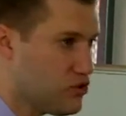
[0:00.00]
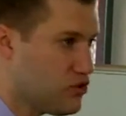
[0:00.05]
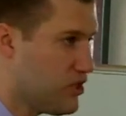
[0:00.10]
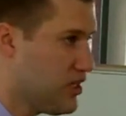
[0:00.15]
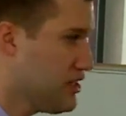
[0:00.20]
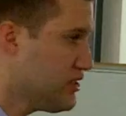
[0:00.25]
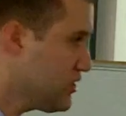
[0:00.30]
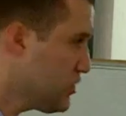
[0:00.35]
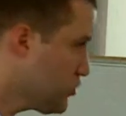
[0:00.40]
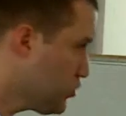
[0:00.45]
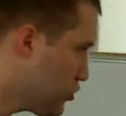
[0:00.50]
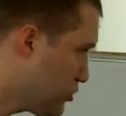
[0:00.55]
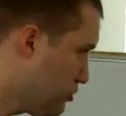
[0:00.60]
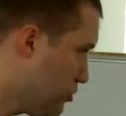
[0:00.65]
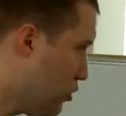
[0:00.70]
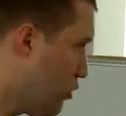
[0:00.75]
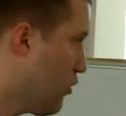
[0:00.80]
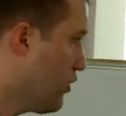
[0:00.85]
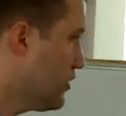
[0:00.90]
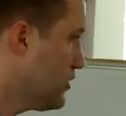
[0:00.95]
Jesus was
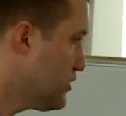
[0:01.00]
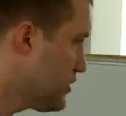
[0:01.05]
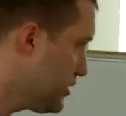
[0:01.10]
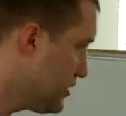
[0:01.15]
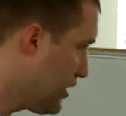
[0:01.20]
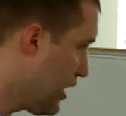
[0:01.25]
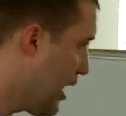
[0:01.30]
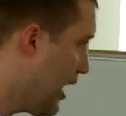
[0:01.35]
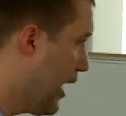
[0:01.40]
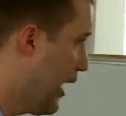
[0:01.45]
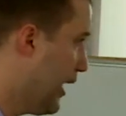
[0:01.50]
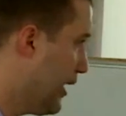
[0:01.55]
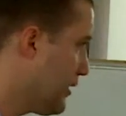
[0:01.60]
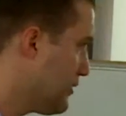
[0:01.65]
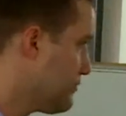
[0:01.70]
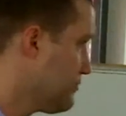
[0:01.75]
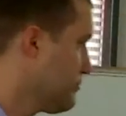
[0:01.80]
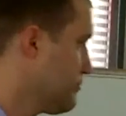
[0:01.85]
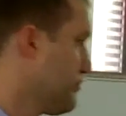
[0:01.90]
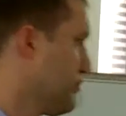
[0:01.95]
born to die.
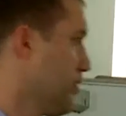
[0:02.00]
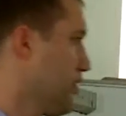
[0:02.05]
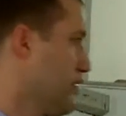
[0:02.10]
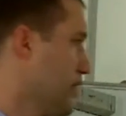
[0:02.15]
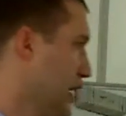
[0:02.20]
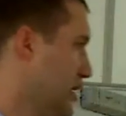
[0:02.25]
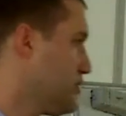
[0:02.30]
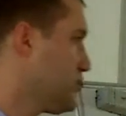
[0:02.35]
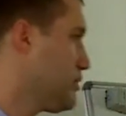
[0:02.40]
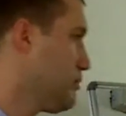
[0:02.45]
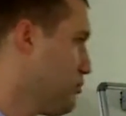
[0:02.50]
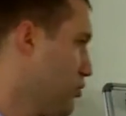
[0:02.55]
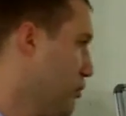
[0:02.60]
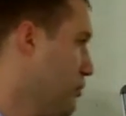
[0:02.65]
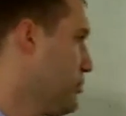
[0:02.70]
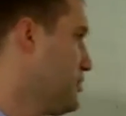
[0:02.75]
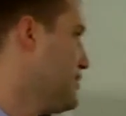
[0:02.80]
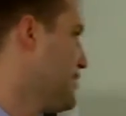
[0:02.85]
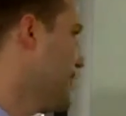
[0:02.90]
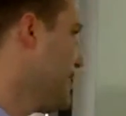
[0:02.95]
That's the
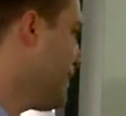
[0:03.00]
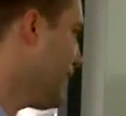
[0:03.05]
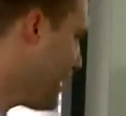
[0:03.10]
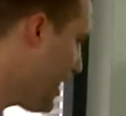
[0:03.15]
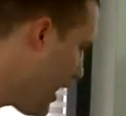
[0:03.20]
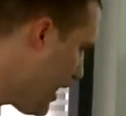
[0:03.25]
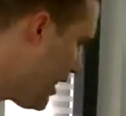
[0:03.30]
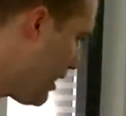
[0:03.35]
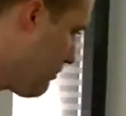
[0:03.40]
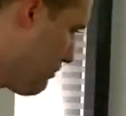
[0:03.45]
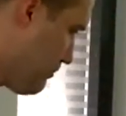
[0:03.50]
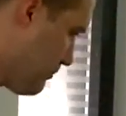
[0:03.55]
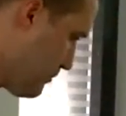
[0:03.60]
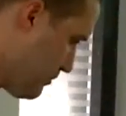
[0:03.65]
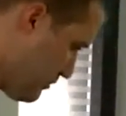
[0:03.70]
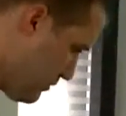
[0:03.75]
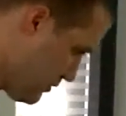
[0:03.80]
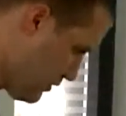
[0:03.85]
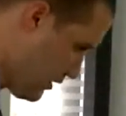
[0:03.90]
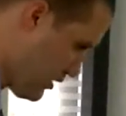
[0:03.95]
purpose that he came.
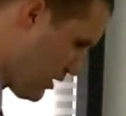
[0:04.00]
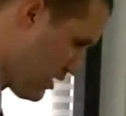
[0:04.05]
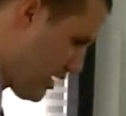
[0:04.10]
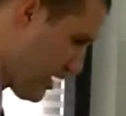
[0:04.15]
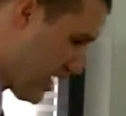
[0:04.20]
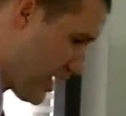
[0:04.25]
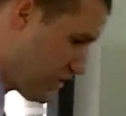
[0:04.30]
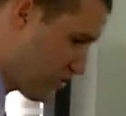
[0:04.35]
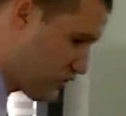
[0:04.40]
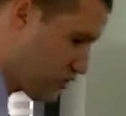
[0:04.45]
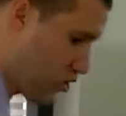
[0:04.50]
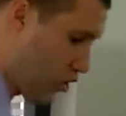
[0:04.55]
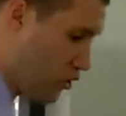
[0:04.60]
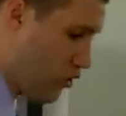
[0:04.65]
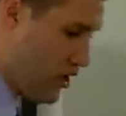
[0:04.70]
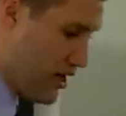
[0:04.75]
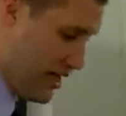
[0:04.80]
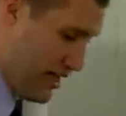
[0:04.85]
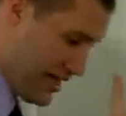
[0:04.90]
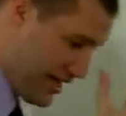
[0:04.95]
And
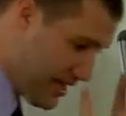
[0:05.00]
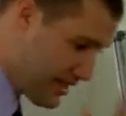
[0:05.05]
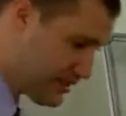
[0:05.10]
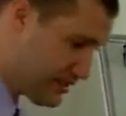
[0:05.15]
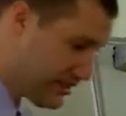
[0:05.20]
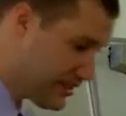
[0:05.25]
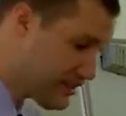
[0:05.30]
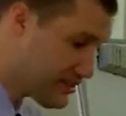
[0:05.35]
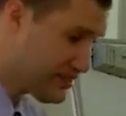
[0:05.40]
so it's